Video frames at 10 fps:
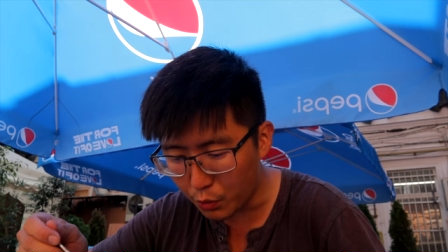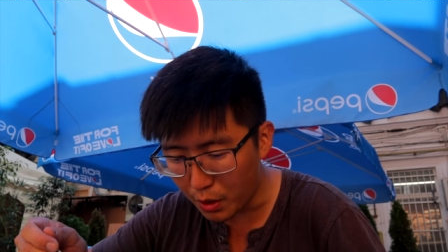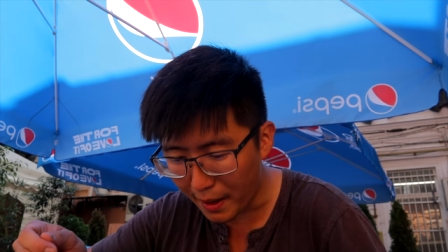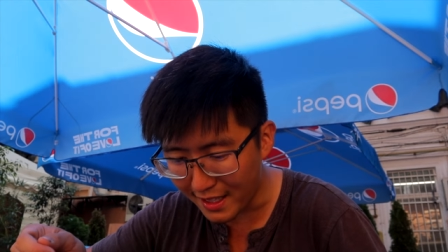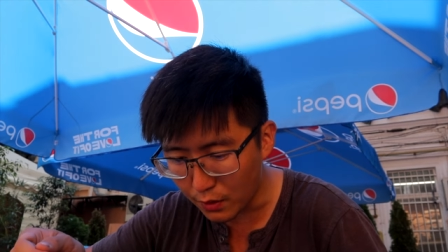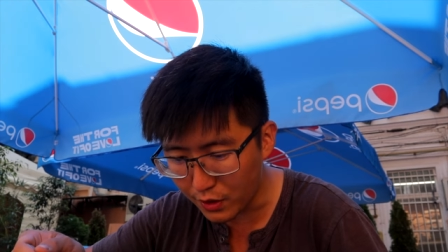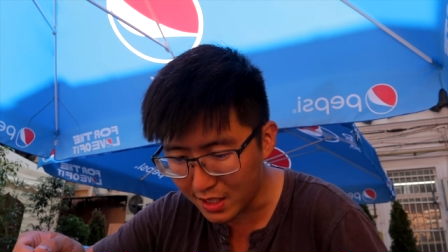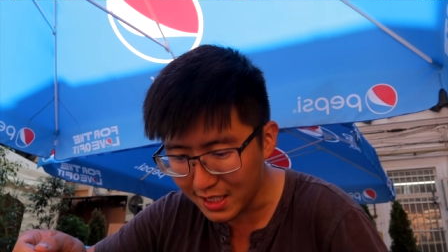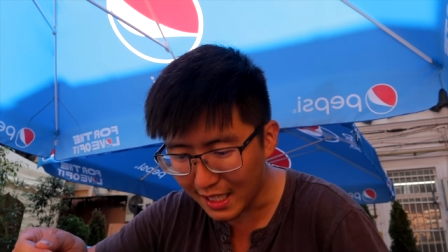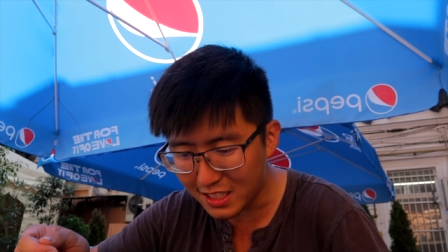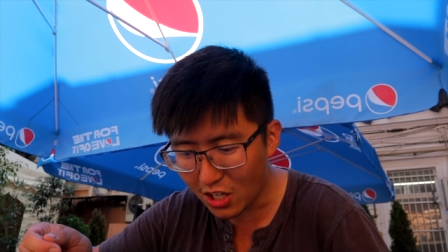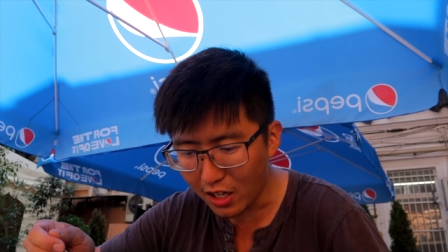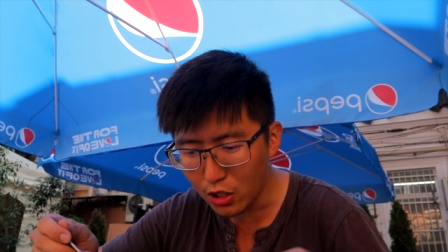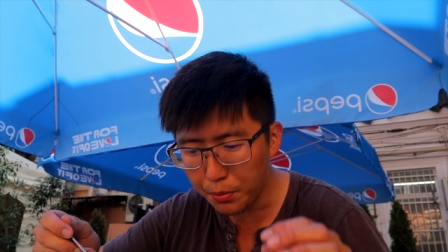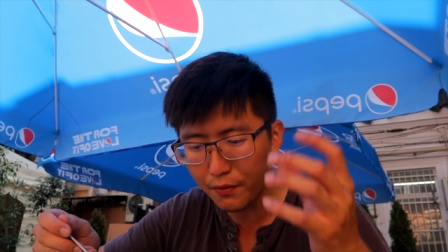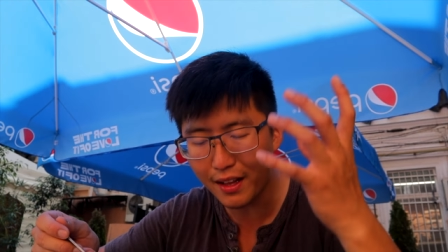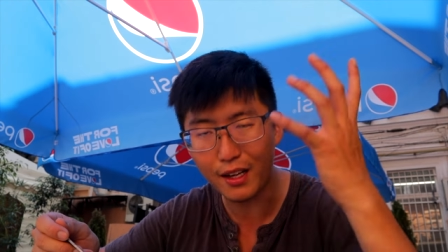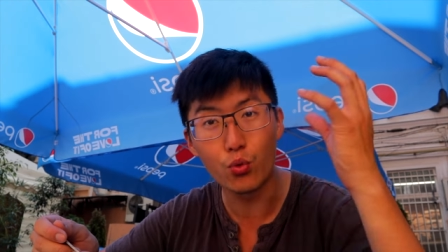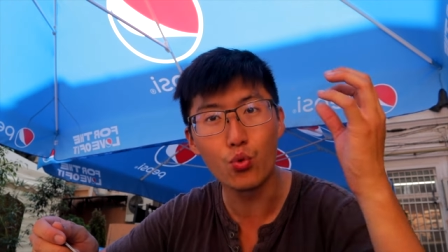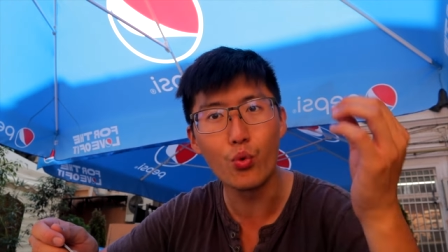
had one with meatballs. And just